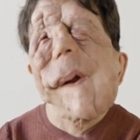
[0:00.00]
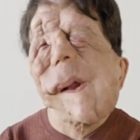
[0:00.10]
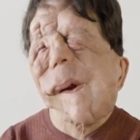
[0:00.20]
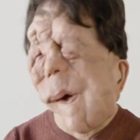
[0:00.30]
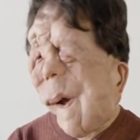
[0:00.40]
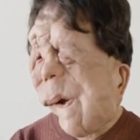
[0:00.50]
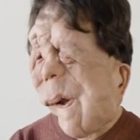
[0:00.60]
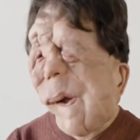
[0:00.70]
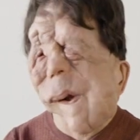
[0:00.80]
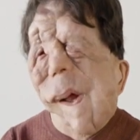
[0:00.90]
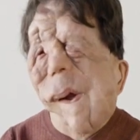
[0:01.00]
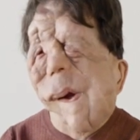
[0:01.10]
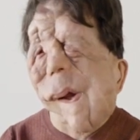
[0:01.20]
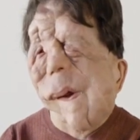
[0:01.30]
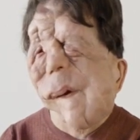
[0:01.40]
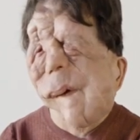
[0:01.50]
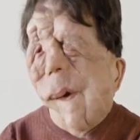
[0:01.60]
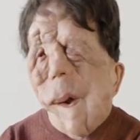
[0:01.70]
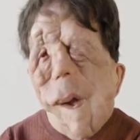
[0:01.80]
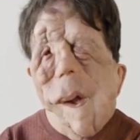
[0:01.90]
like the 1930s
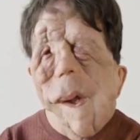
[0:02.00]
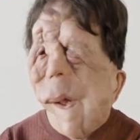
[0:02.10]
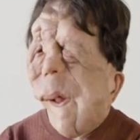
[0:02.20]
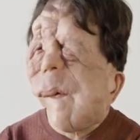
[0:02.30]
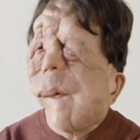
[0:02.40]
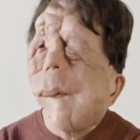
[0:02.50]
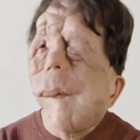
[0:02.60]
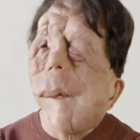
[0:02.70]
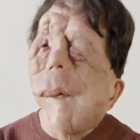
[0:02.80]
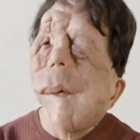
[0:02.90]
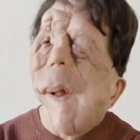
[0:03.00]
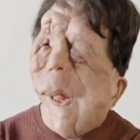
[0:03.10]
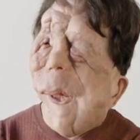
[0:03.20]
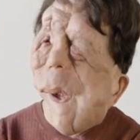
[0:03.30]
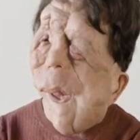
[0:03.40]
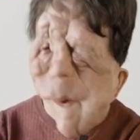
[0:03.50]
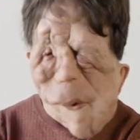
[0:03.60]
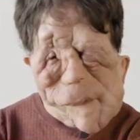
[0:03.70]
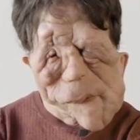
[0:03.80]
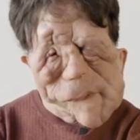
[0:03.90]
is great. It
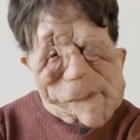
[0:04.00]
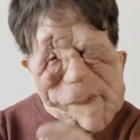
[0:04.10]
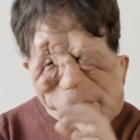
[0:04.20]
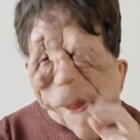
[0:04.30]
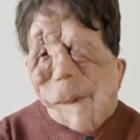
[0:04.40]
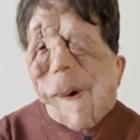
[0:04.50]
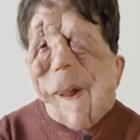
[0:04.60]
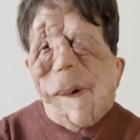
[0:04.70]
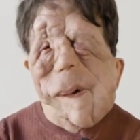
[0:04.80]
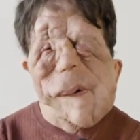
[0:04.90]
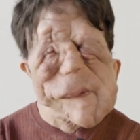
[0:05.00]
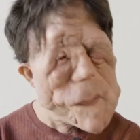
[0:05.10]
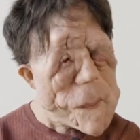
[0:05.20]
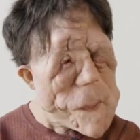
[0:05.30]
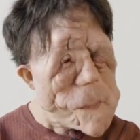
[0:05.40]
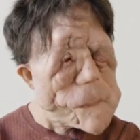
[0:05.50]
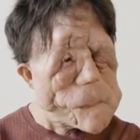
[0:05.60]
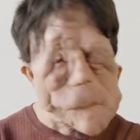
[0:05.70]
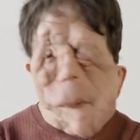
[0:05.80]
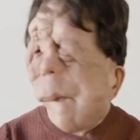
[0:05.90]
uses disabled actors
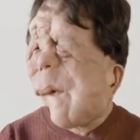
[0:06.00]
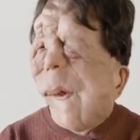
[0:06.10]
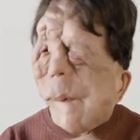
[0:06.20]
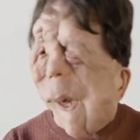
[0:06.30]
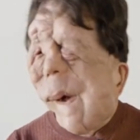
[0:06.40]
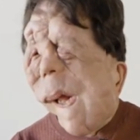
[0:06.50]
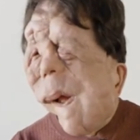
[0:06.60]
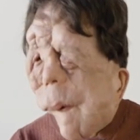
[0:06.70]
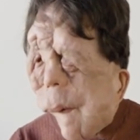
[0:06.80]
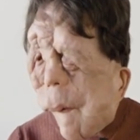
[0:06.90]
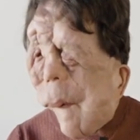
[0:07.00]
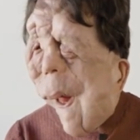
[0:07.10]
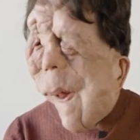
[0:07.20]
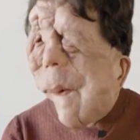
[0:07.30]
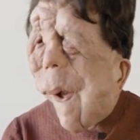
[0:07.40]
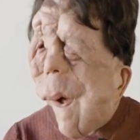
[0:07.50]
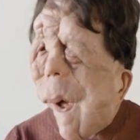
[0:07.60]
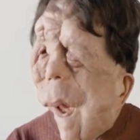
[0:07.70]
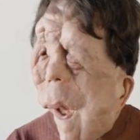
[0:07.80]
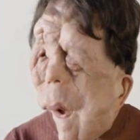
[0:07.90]
before it was even a legal requirement.
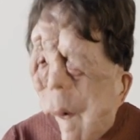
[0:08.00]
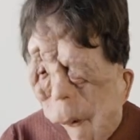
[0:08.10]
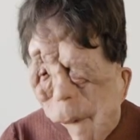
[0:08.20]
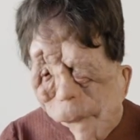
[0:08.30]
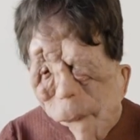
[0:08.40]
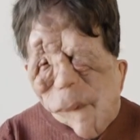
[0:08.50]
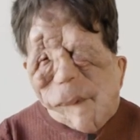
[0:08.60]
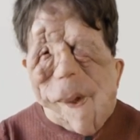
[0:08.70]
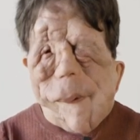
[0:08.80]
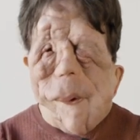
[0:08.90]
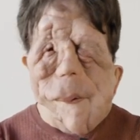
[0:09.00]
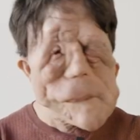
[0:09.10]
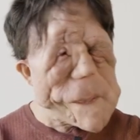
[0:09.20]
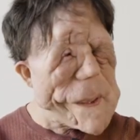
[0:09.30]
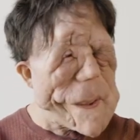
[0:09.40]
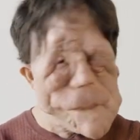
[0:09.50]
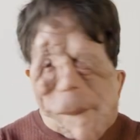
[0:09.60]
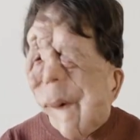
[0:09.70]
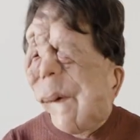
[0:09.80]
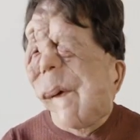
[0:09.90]
Unfortunately, it got completely
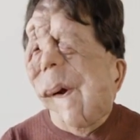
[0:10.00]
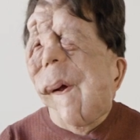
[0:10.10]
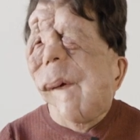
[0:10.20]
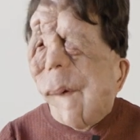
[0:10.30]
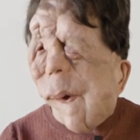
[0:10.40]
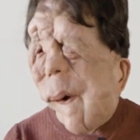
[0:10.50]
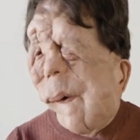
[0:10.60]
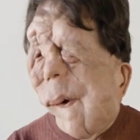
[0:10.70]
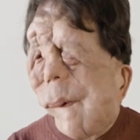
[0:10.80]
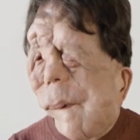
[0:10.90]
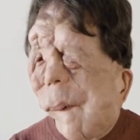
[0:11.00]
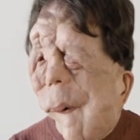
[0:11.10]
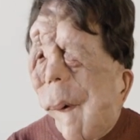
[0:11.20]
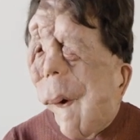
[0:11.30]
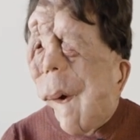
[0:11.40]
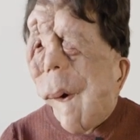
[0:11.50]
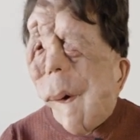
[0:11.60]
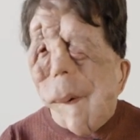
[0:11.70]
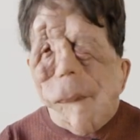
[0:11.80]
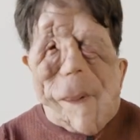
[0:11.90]
bastardized on the cutting room floor
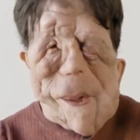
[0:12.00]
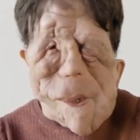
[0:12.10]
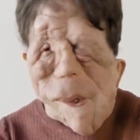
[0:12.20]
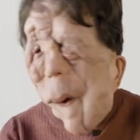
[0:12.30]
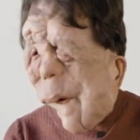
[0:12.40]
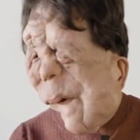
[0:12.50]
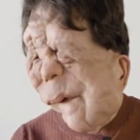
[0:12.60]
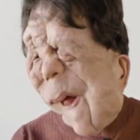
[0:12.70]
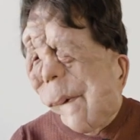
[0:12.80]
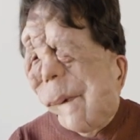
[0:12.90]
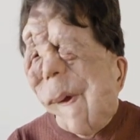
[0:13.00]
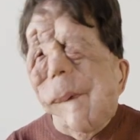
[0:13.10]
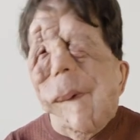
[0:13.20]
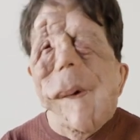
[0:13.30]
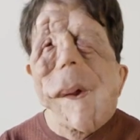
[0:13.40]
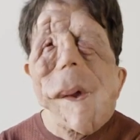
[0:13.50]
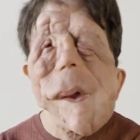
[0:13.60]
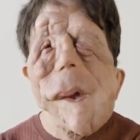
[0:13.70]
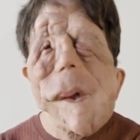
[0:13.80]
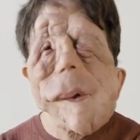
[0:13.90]
when non-disabled people
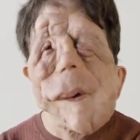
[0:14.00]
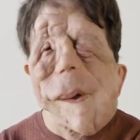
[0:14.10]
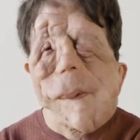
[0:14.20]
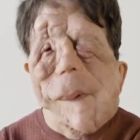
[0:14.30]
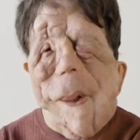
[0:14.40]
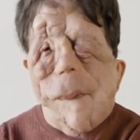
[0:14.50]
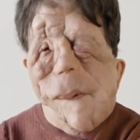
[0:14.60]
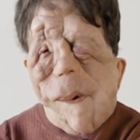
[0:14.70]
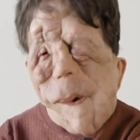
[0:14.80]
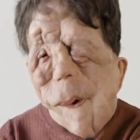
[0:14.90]
got involved.